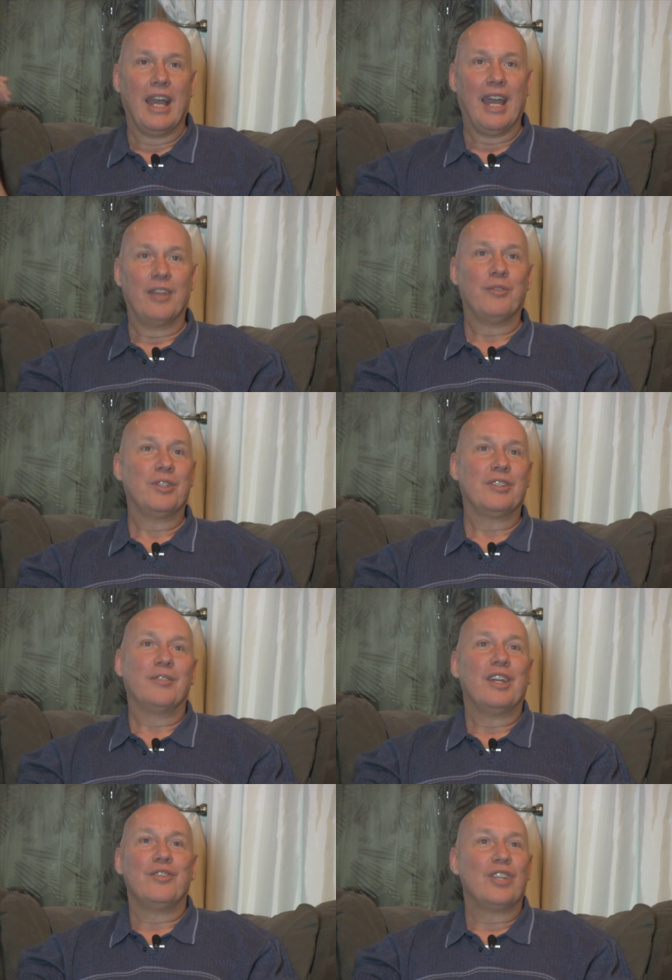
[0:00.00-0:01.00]
and it
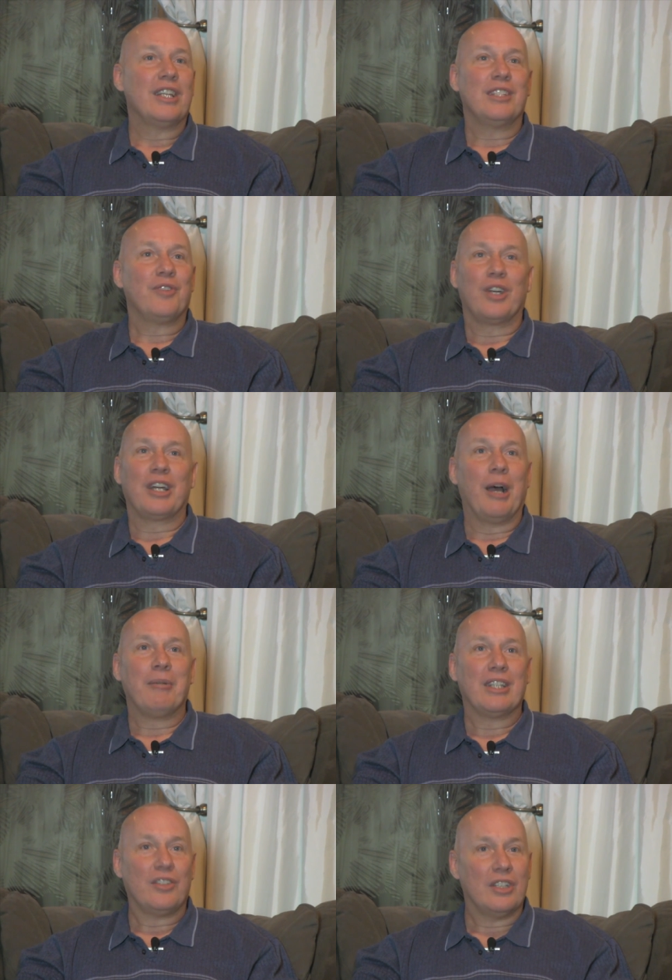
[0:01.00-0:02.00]
was, and Jason very
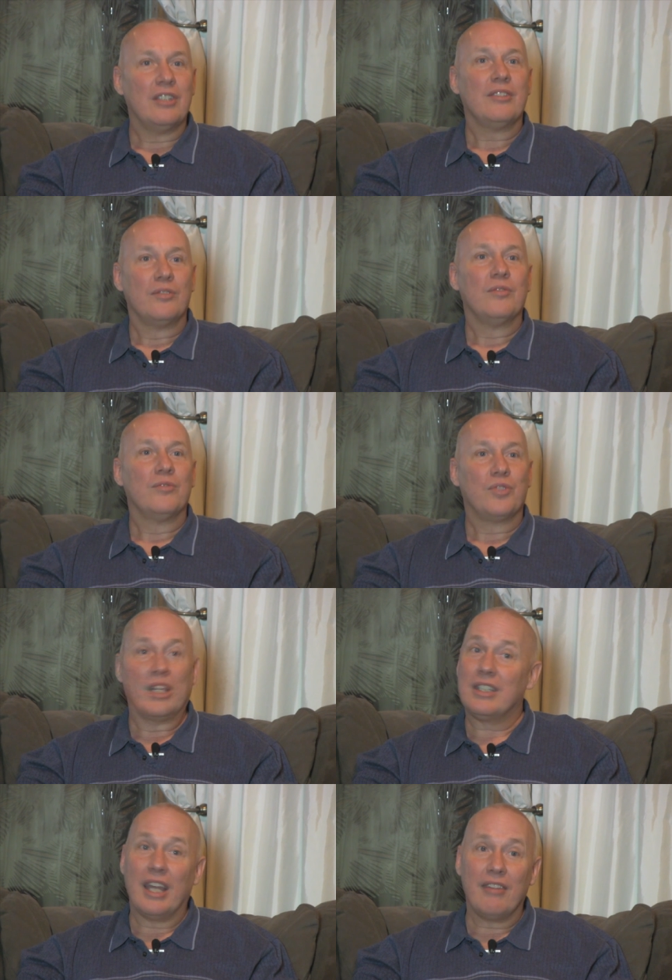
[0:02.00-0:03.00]
calmly said, just
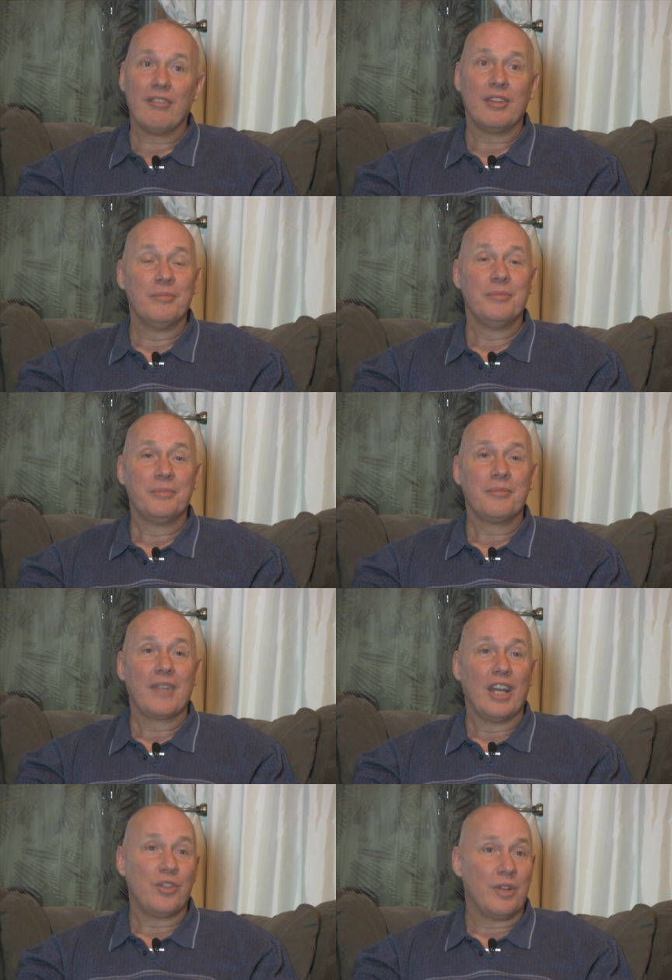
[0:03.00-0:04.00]
trust David
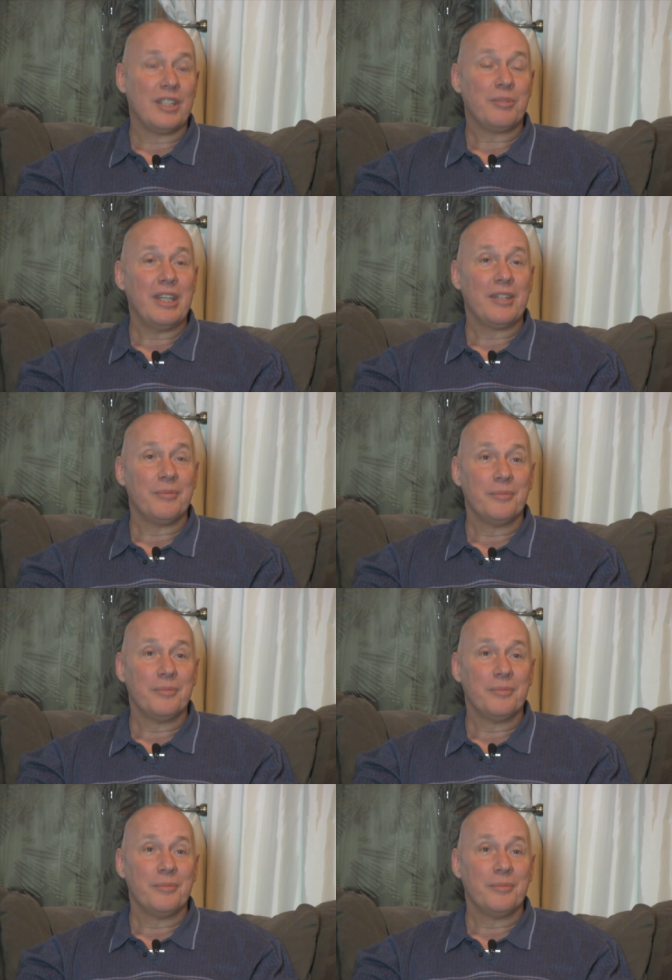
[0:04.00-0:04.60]
and trust me. You